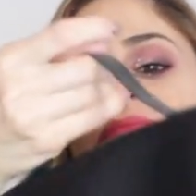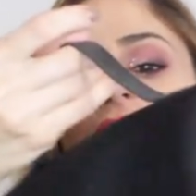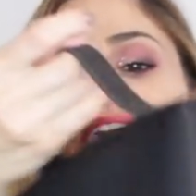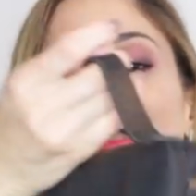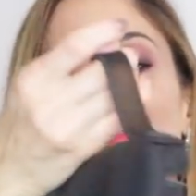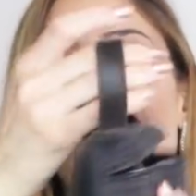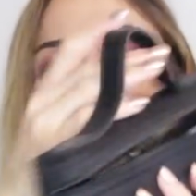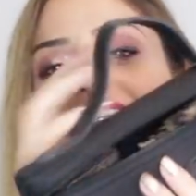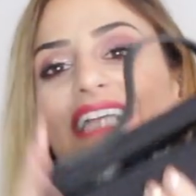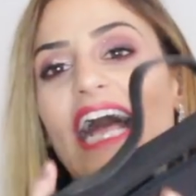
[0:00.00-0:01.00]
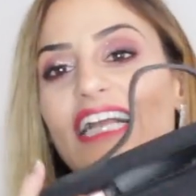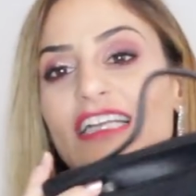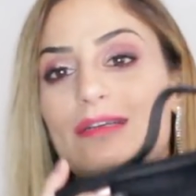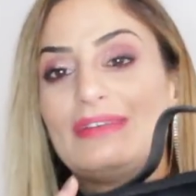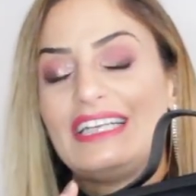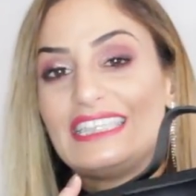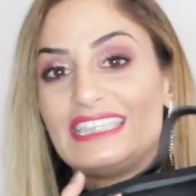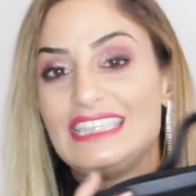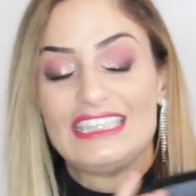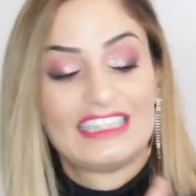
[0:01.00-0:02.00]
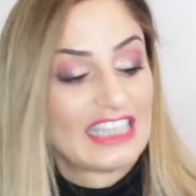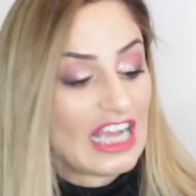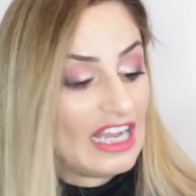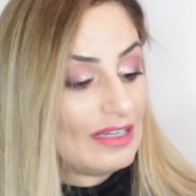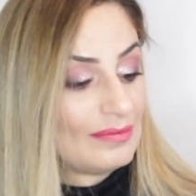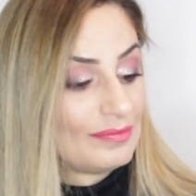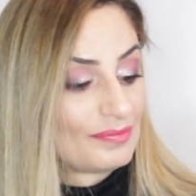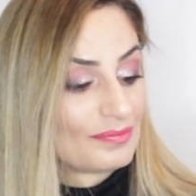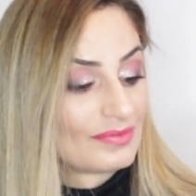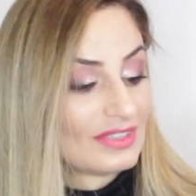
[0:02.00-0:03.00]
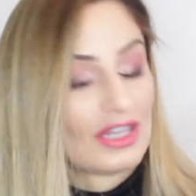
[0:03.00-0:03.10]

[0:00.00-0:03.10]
My next item is this um,